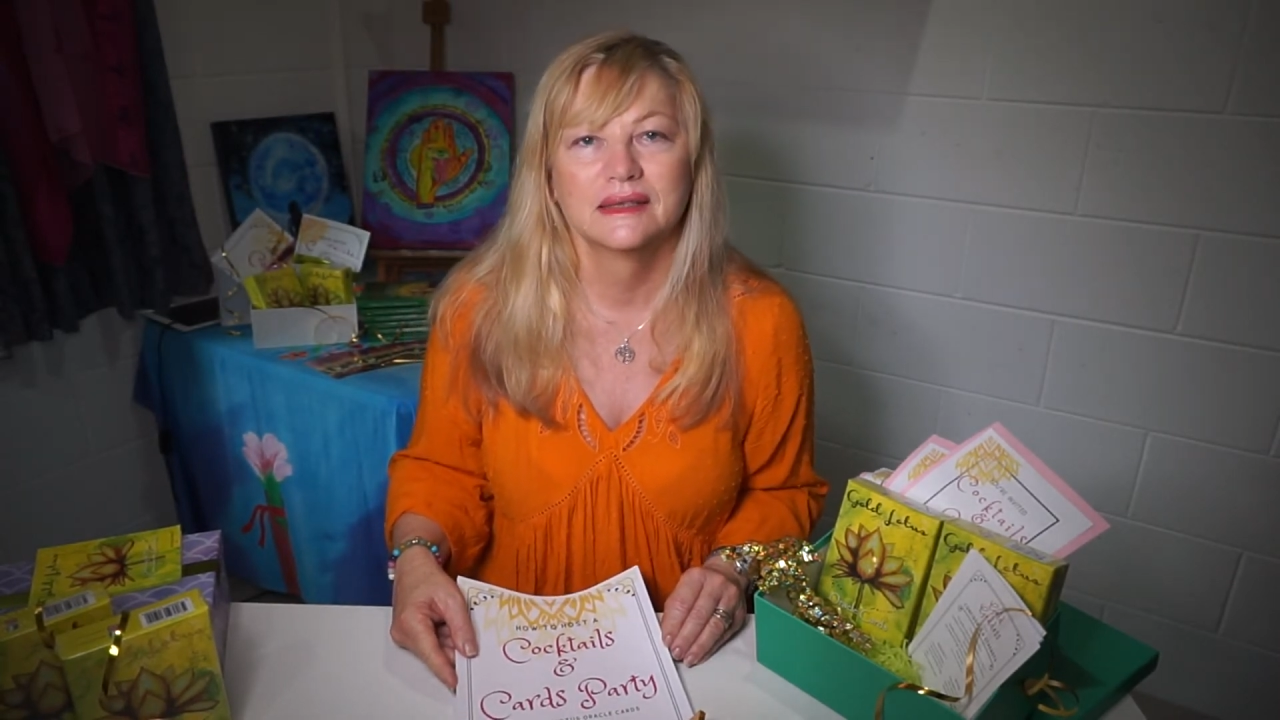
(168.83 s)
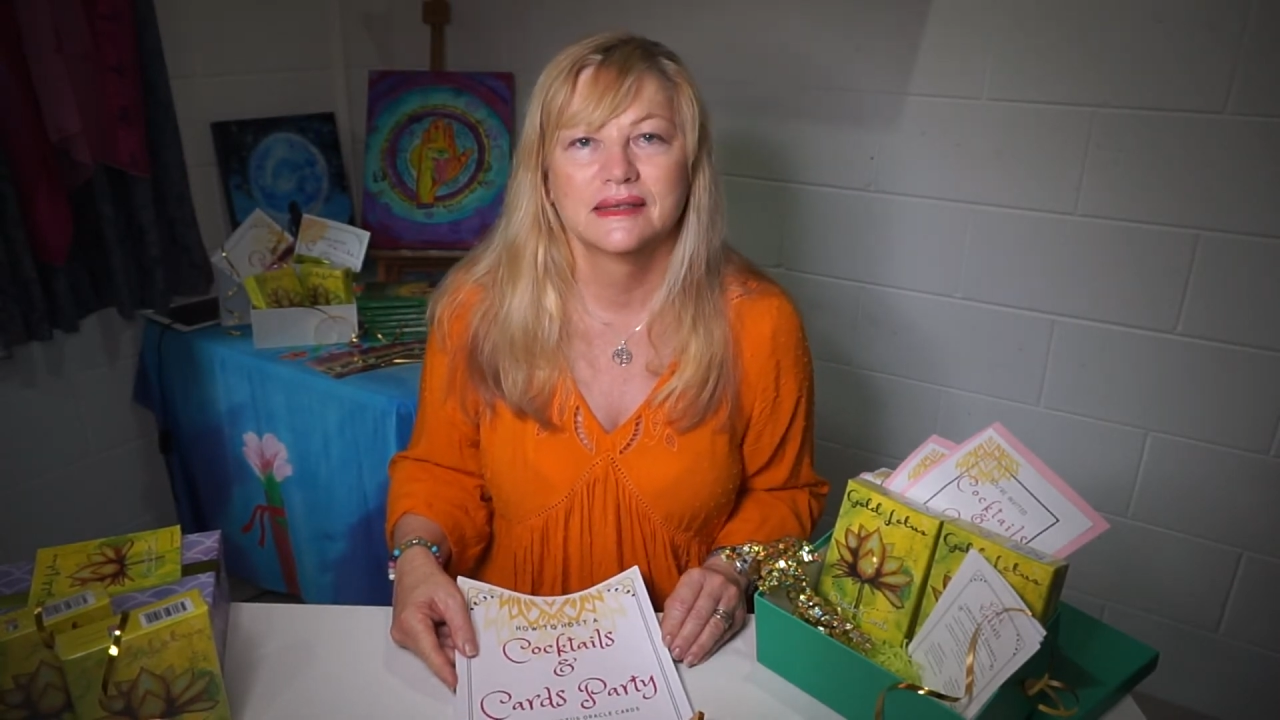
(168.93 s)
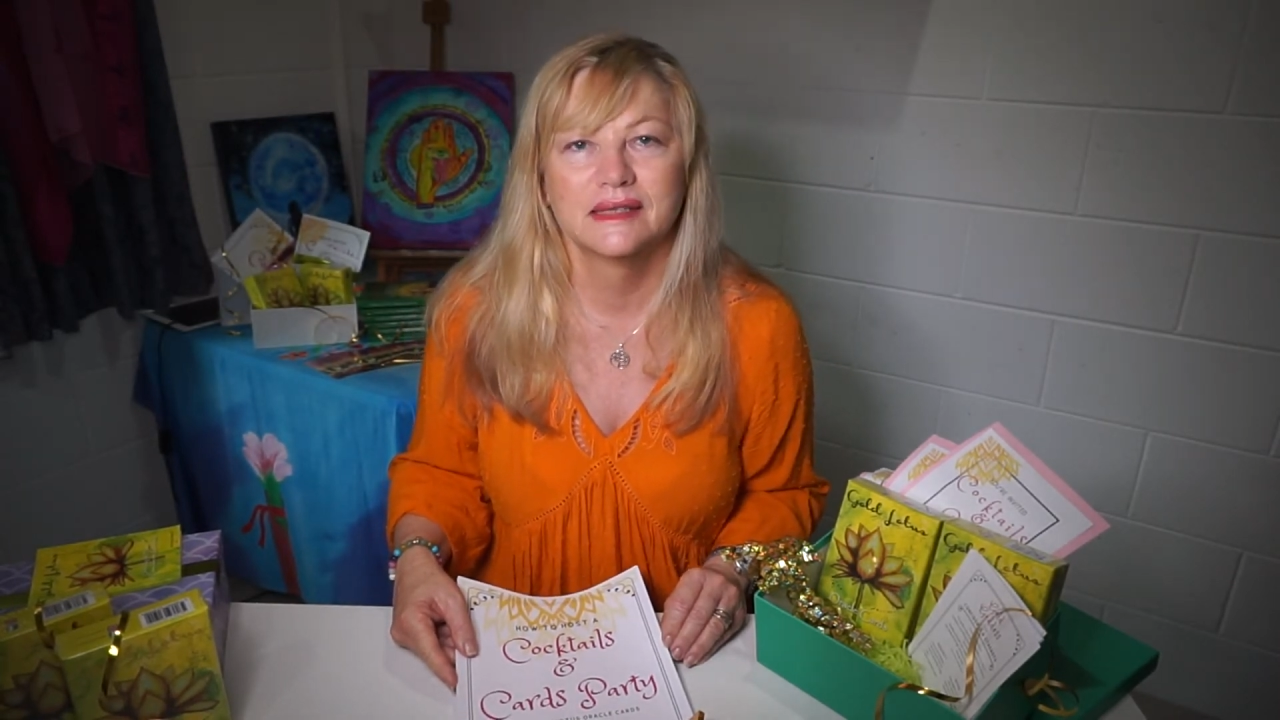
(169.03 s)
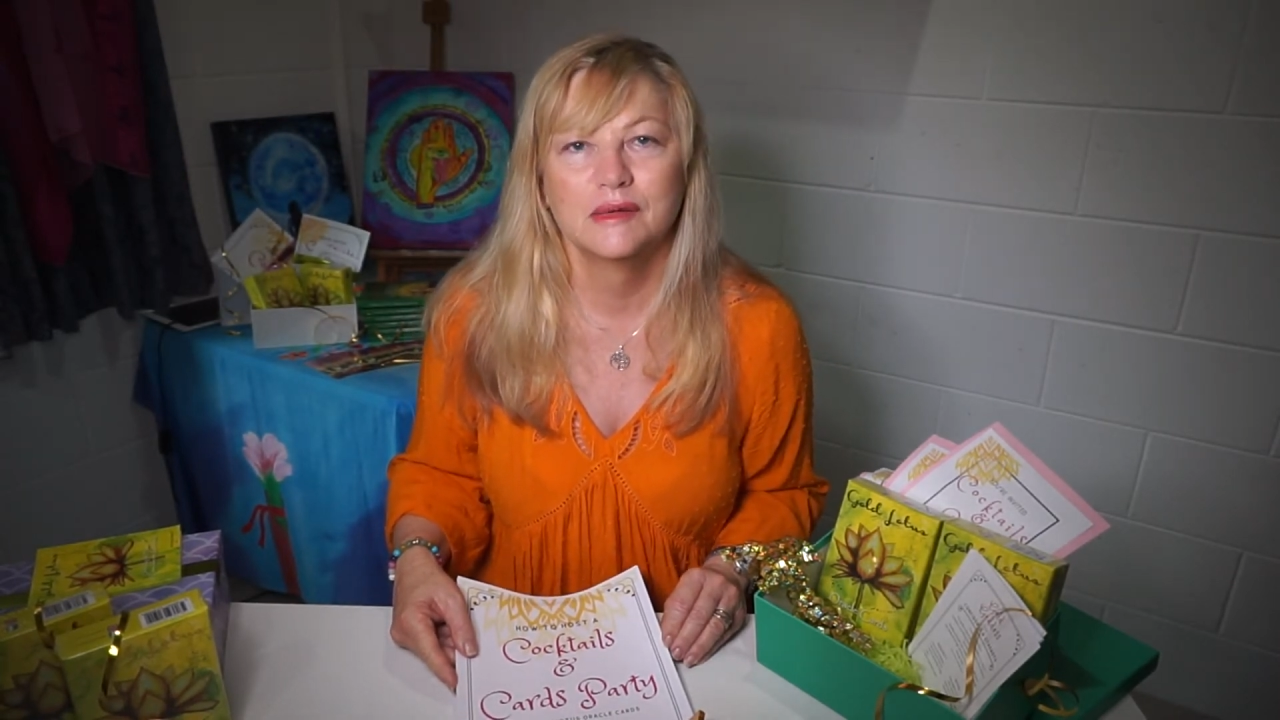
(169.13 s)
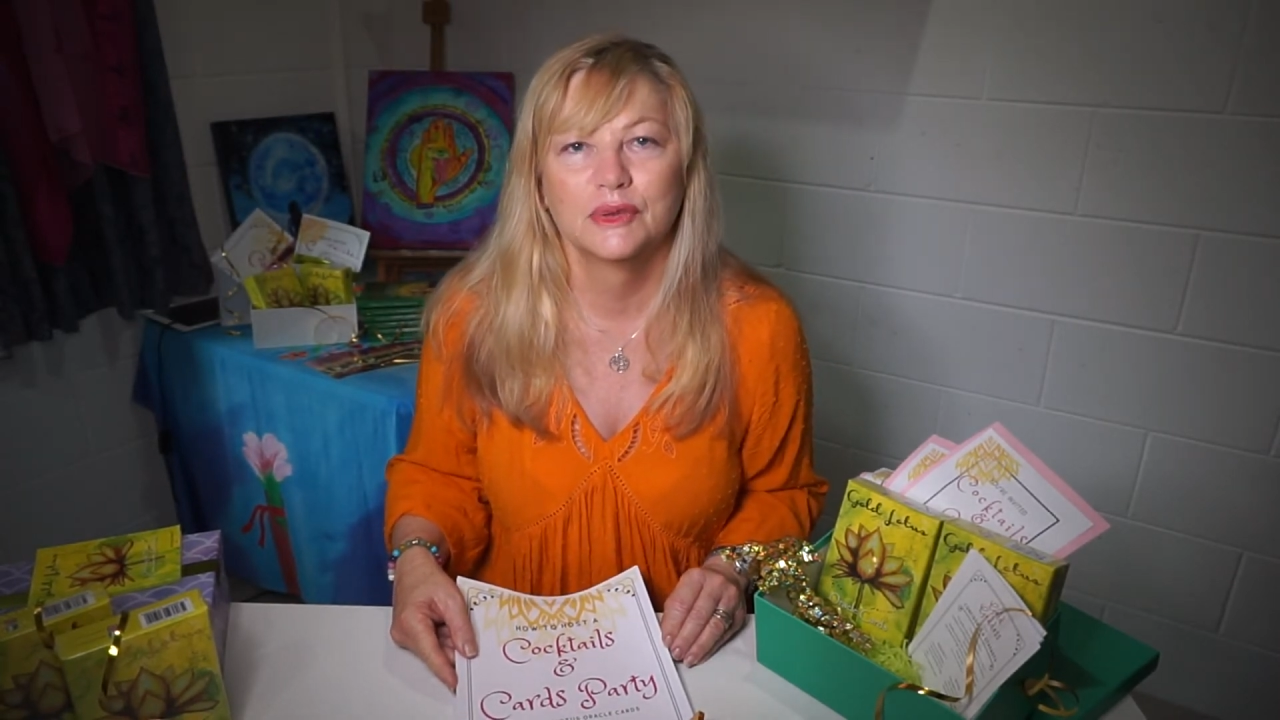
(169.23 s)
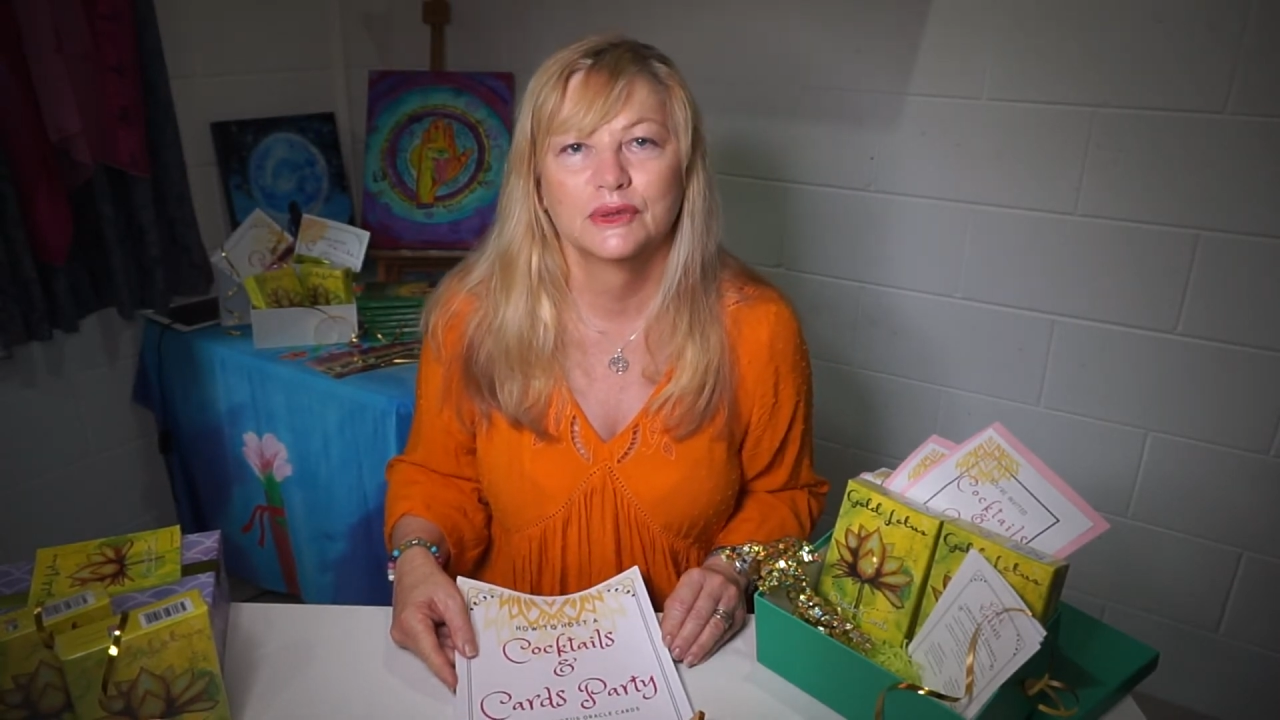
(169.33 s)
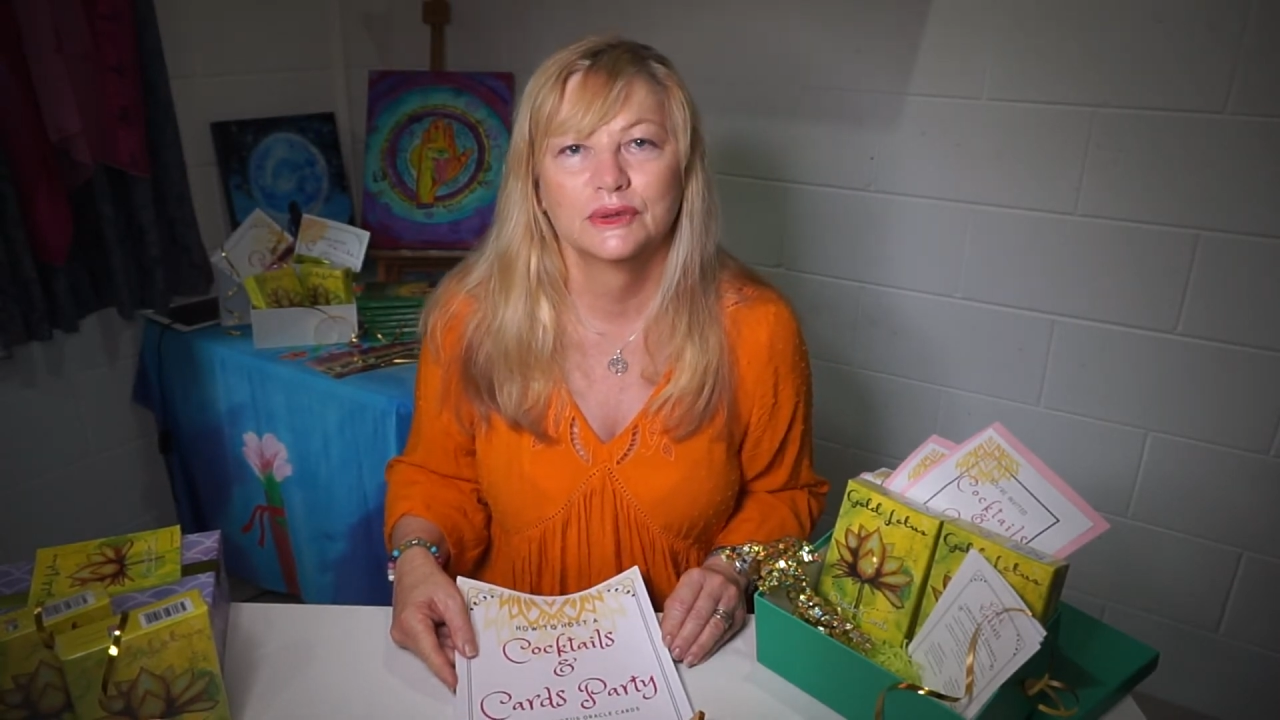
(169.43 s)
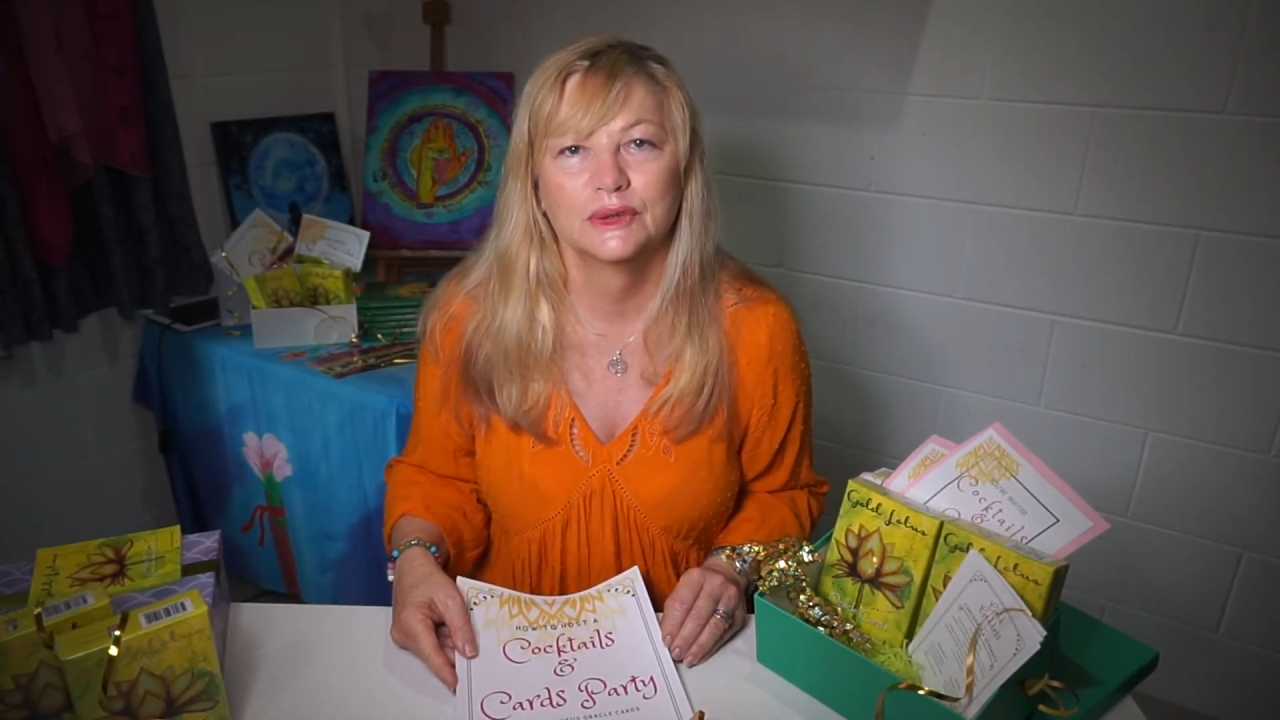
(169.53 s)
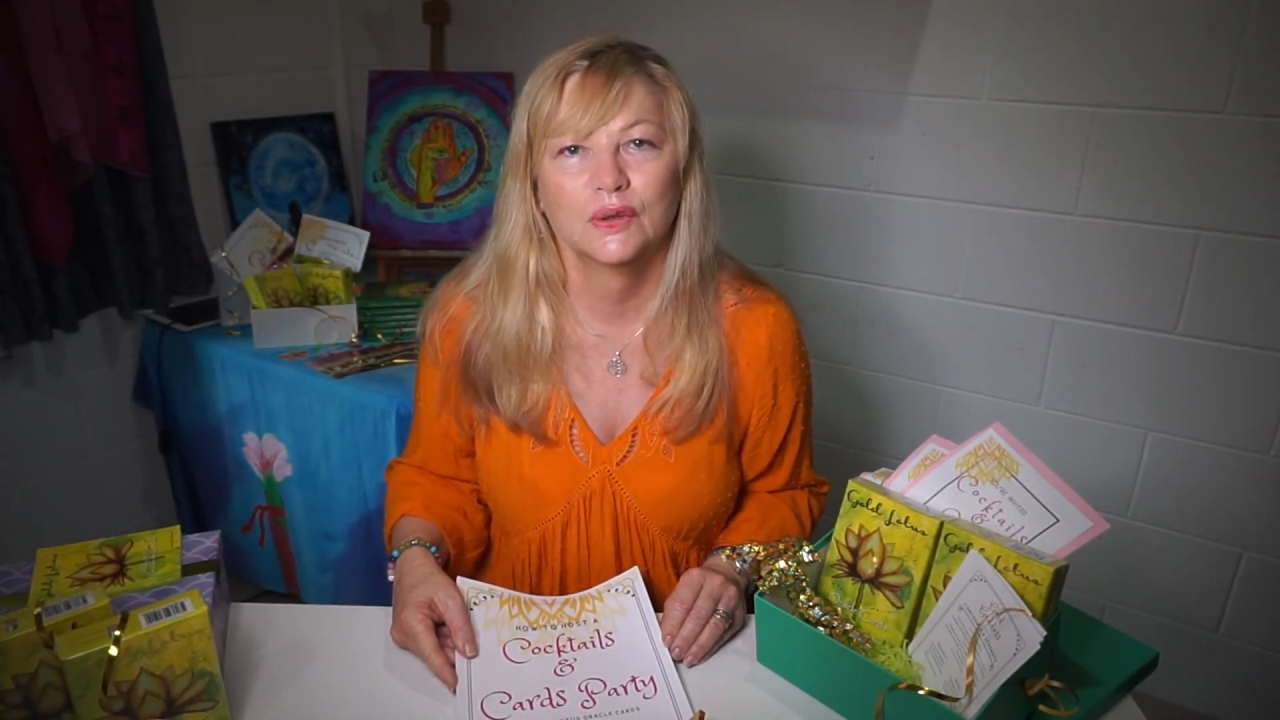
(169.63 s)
as simple